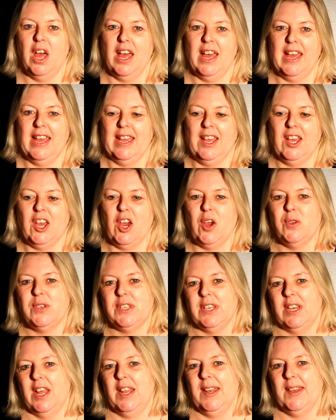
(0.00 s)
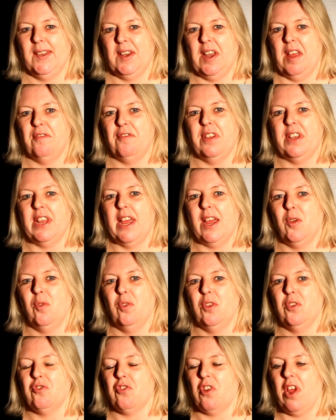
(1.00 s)
I go to London every day
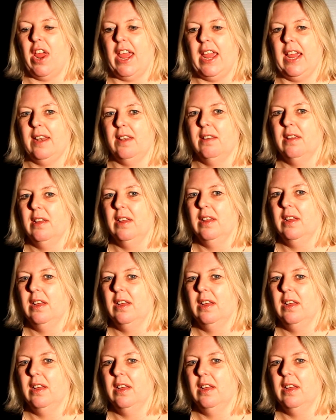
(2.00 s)
on the train.